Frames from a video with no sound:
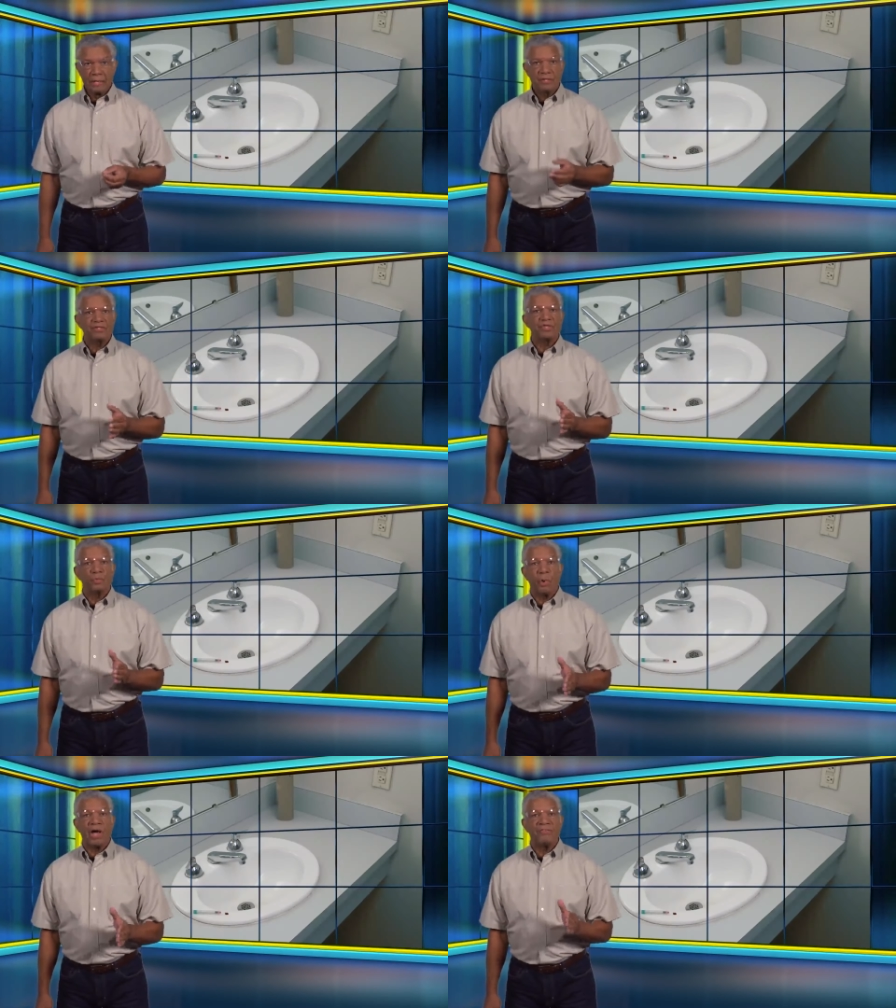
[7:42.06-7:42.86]
This is
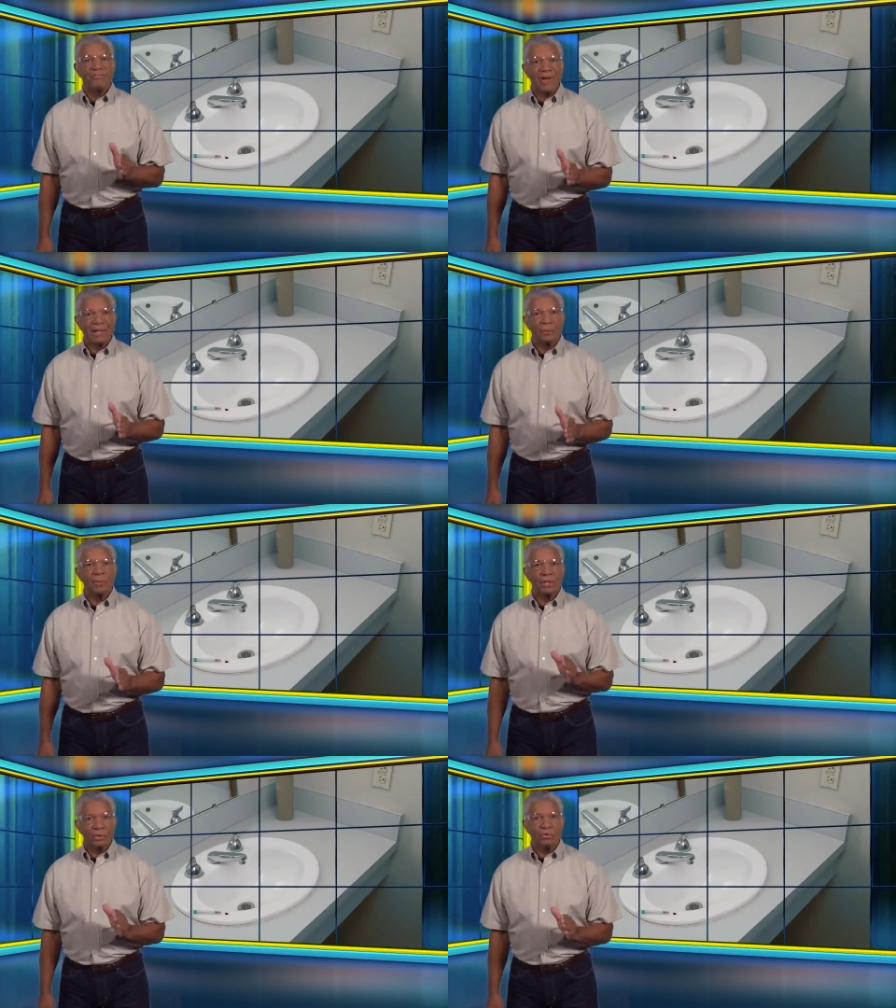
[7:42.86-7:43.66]
why
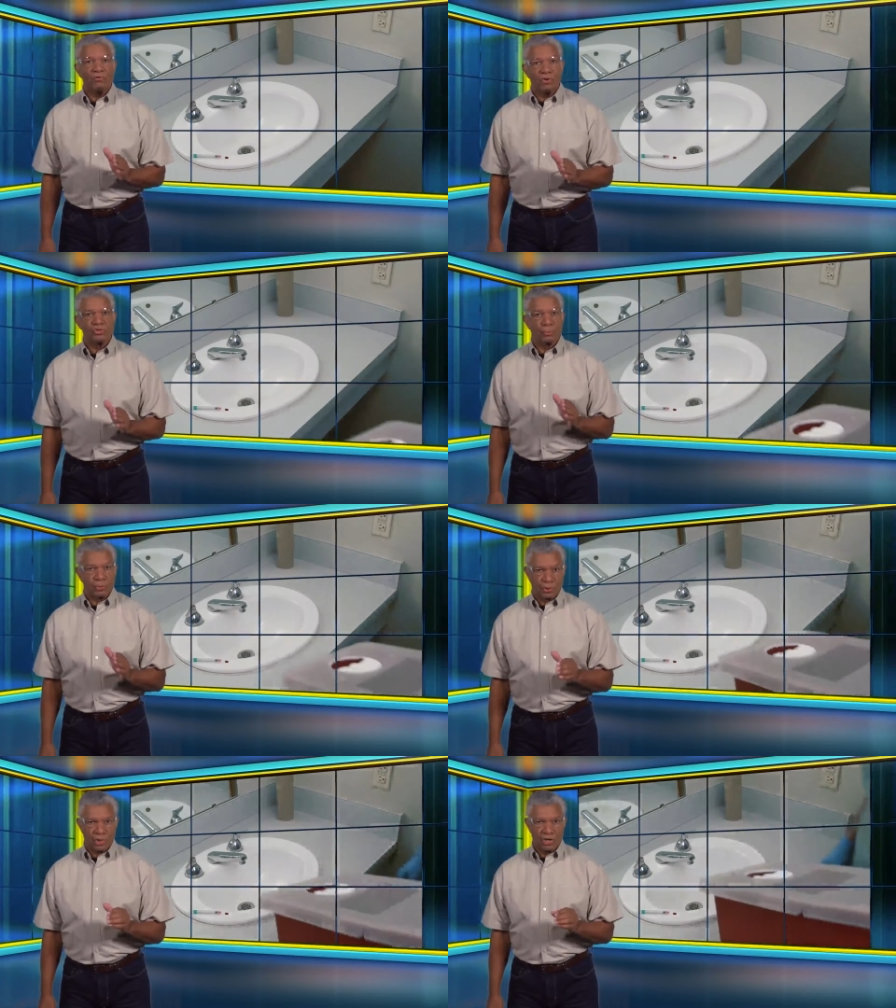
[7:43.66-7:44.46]
following universal
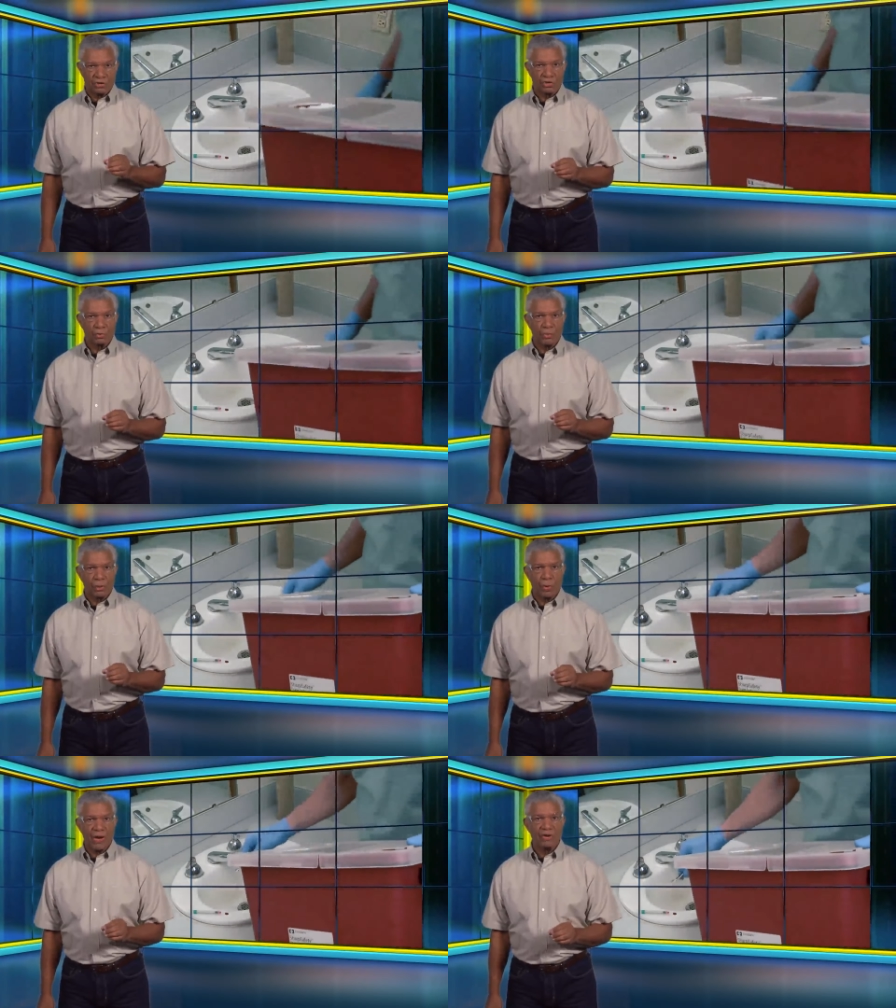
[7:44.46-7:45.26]
precautions
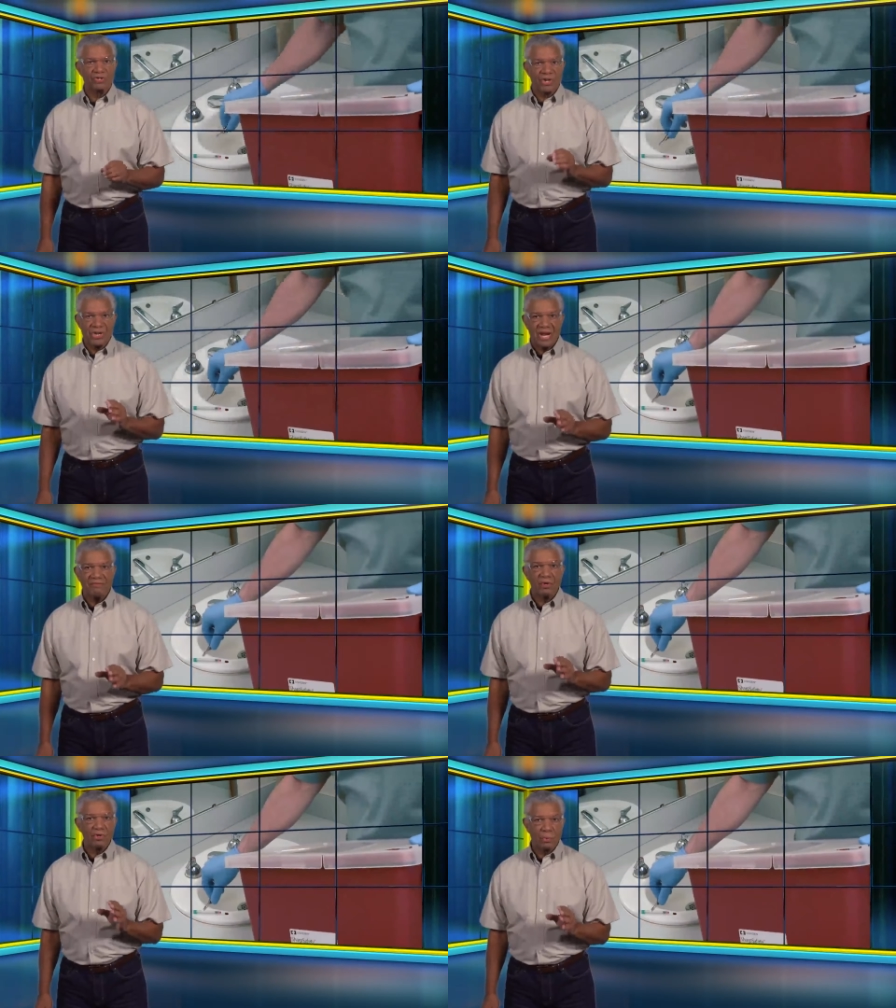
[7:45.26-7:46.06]
requires
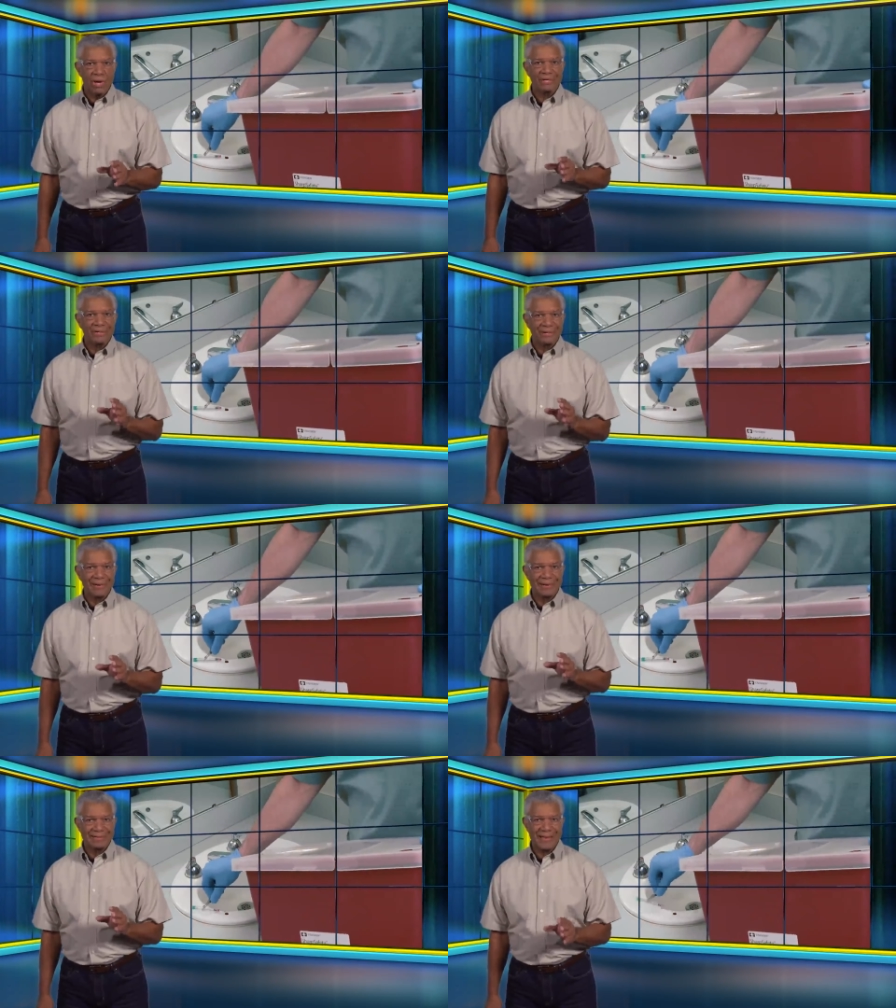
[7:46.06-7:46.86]
never directly
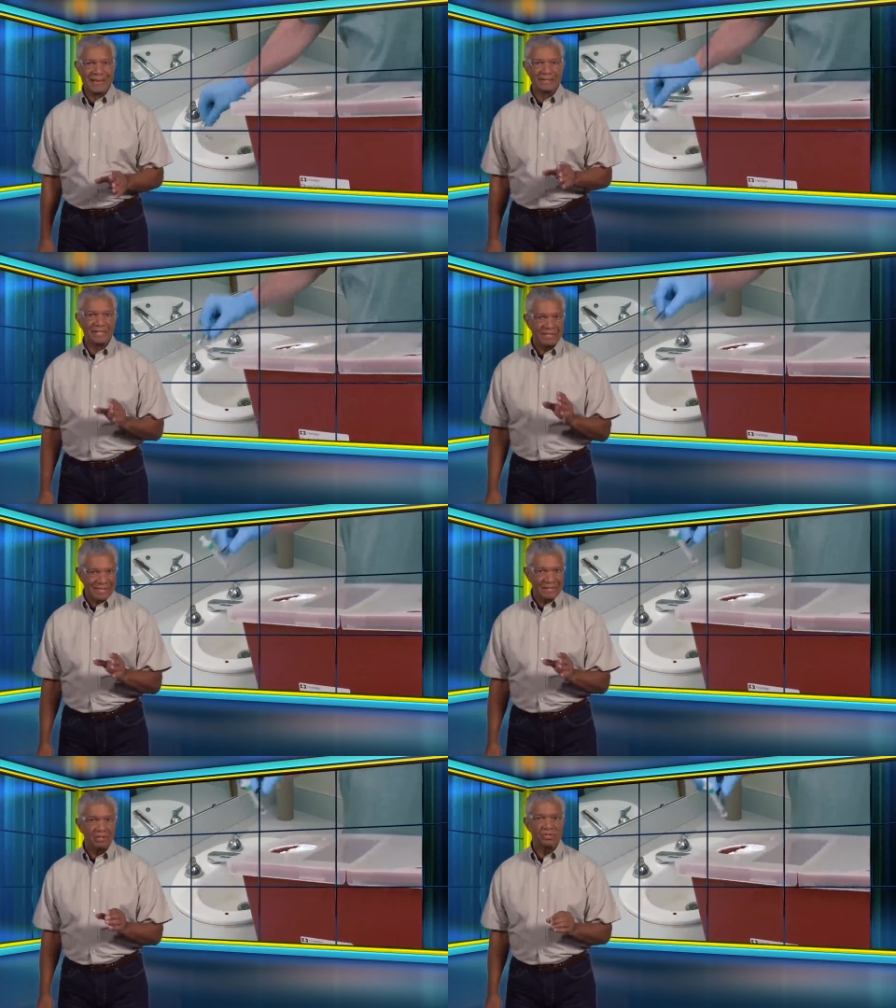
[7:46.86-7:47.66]
contacting
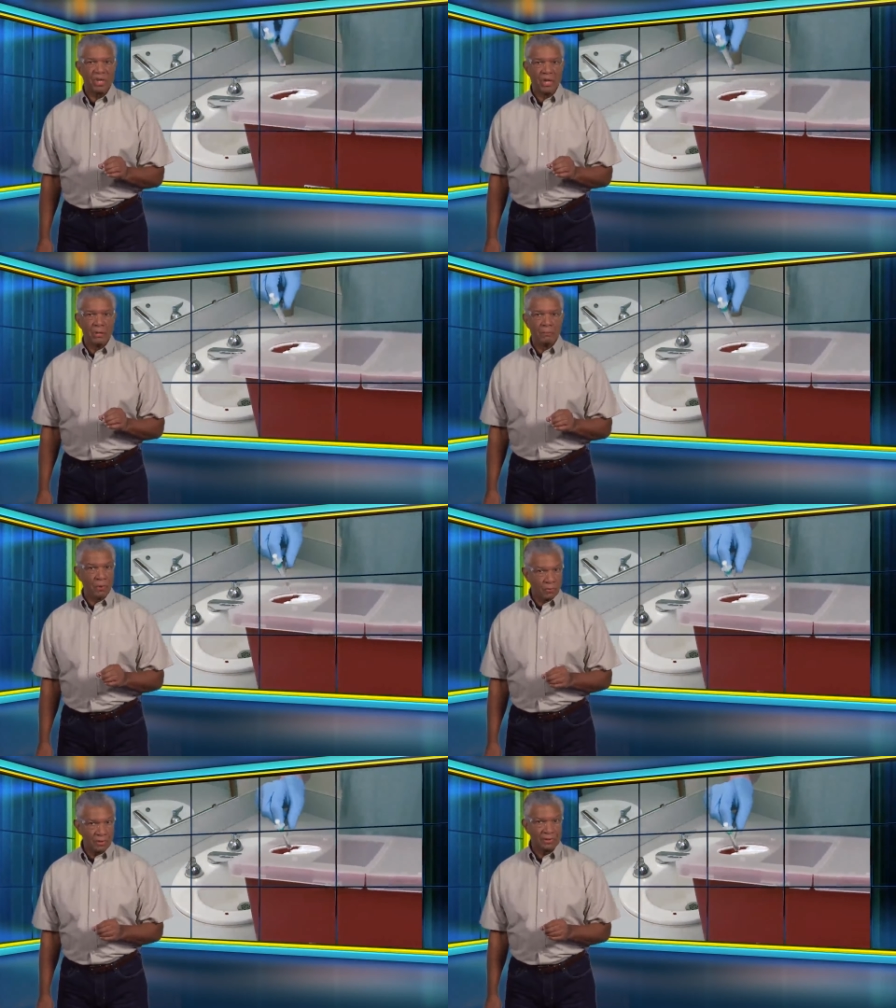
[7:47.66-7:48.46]
needles,
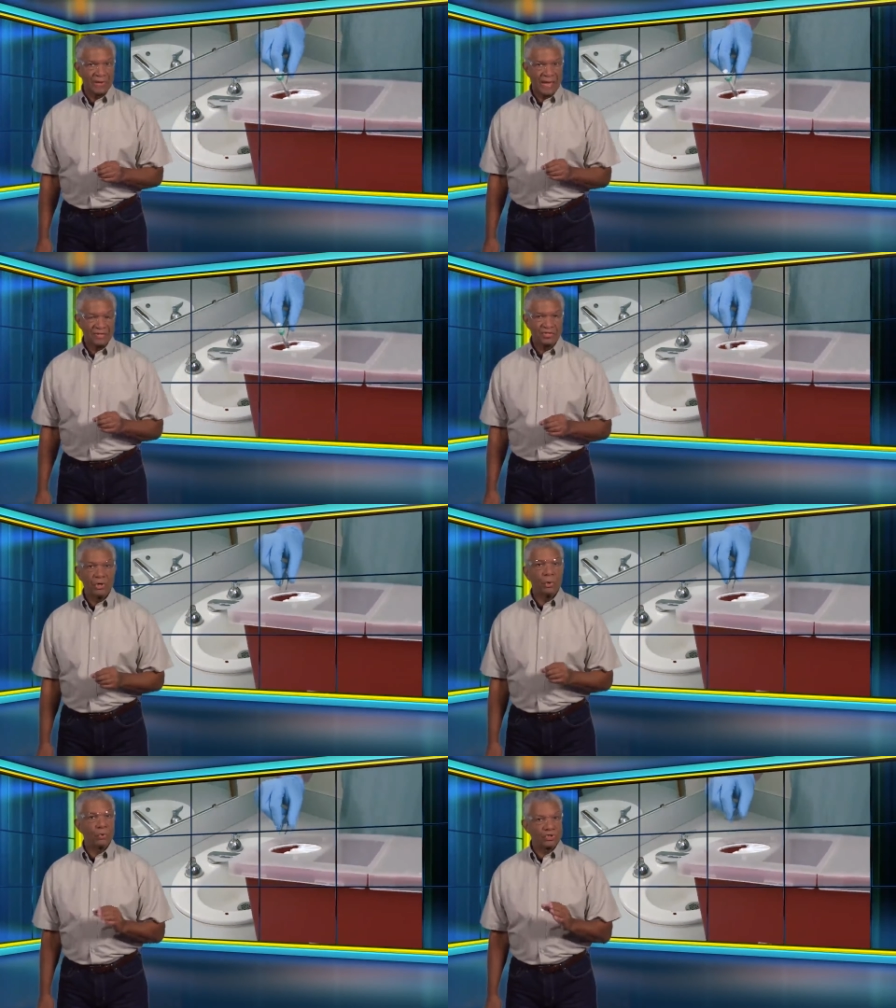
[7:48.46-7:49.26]
broken glass,
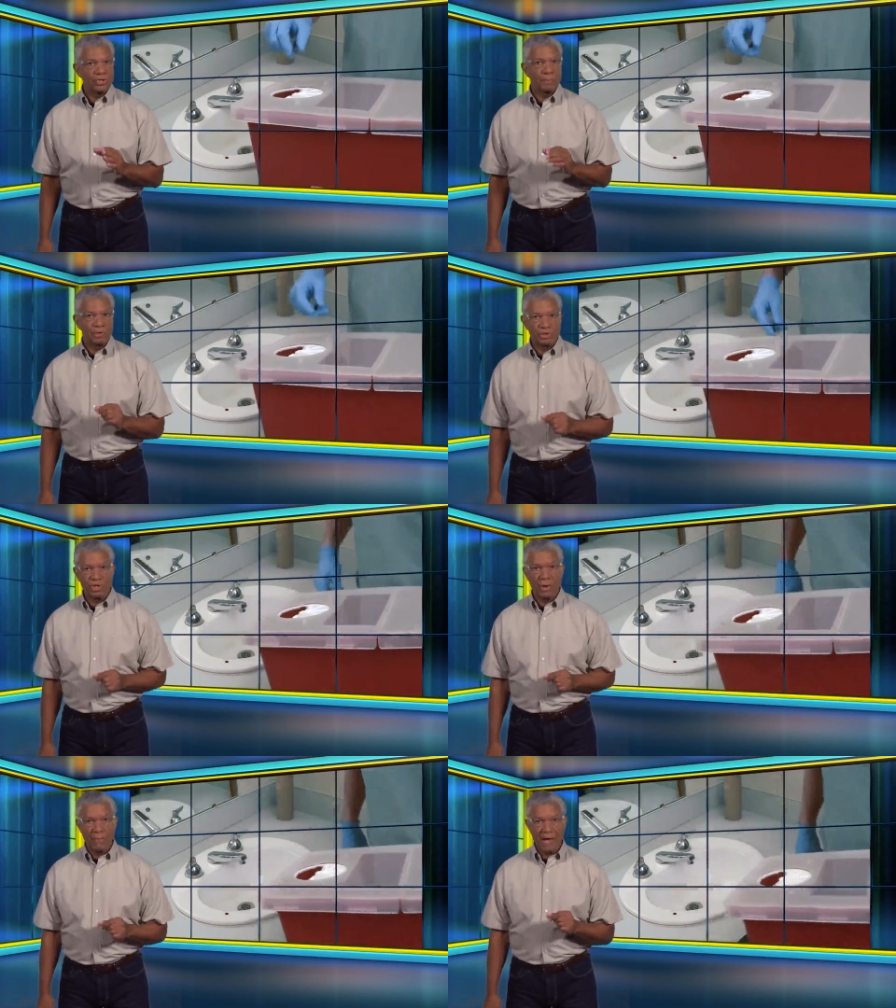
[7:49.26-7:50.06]
or similar
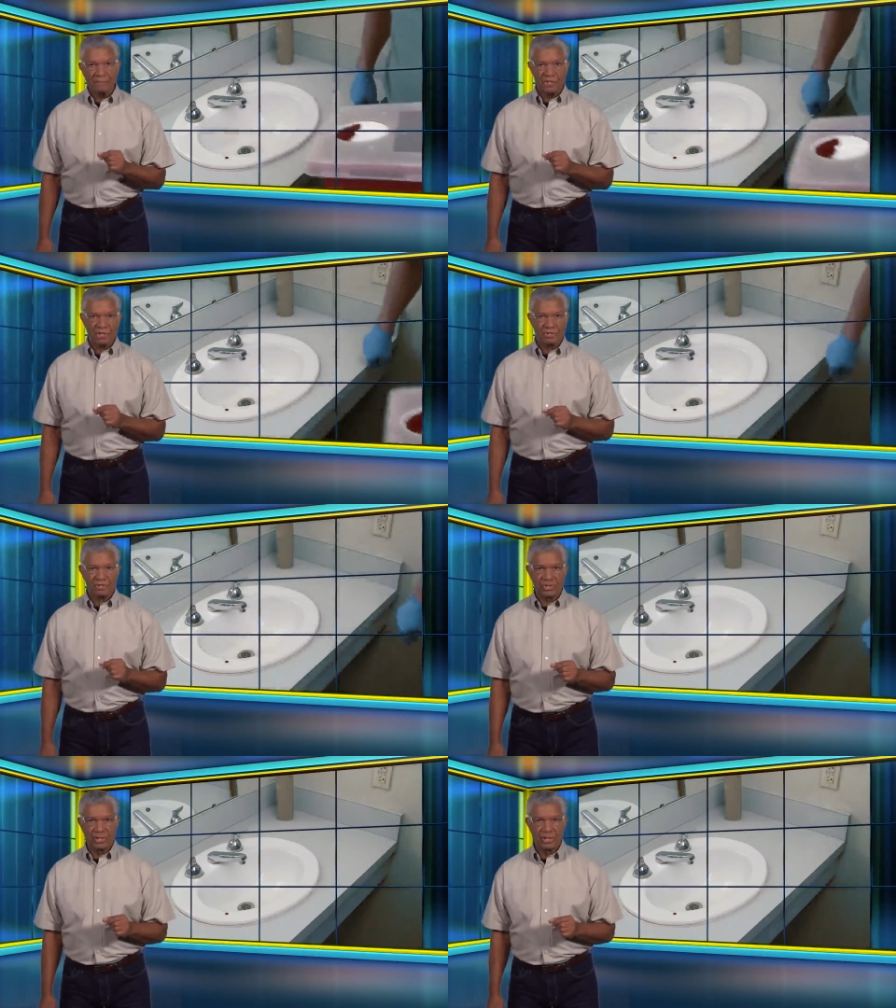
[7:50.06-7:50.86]
sharp objects.